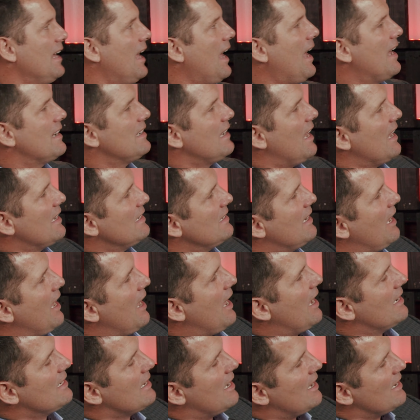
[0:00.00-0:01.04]
And and
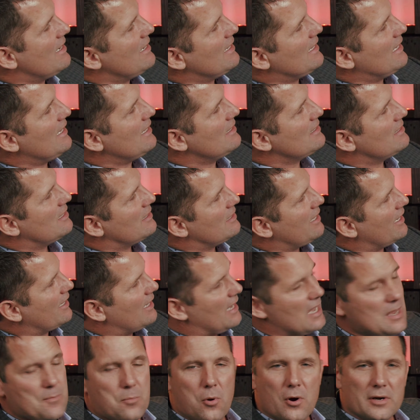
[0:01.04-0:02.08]
and and again, like
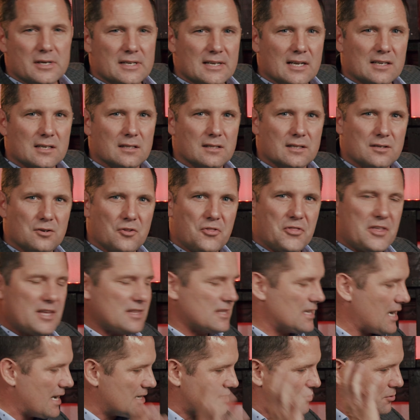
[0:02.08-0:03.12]
he pointed out a little thing
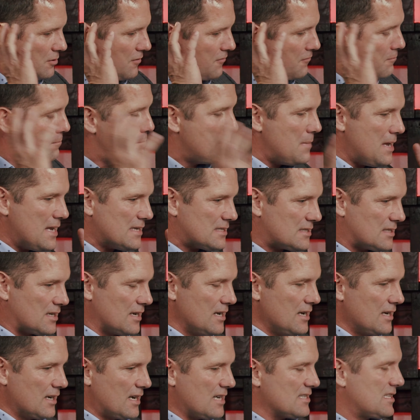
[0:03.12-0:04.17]
that I sort of missed
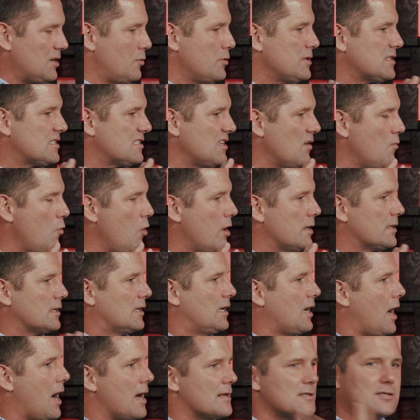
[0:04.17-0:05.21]
because it was somewhat
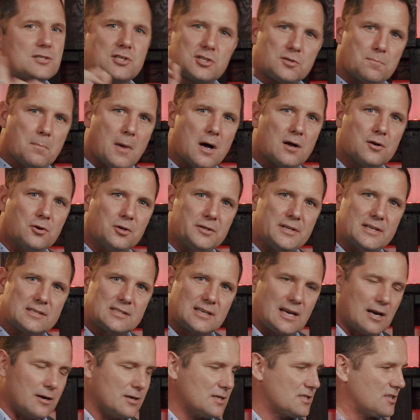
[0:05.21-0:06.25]
God smuggled, as
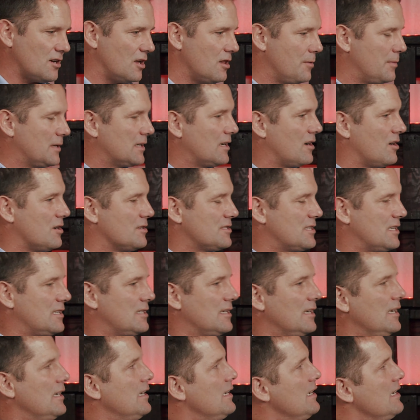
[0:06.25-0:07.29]
Kerry Solomon calls it.
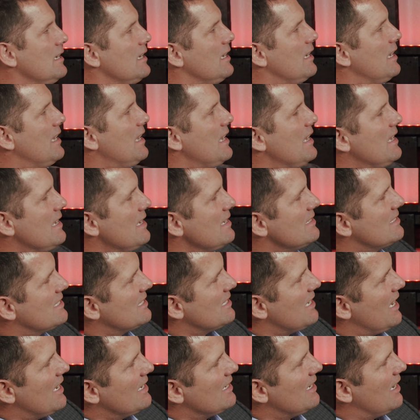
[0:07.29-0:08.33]
He had
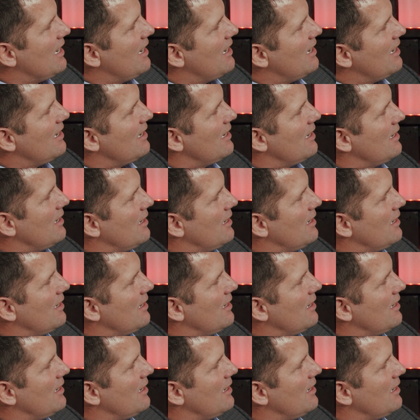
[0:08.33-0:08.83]
said, uh,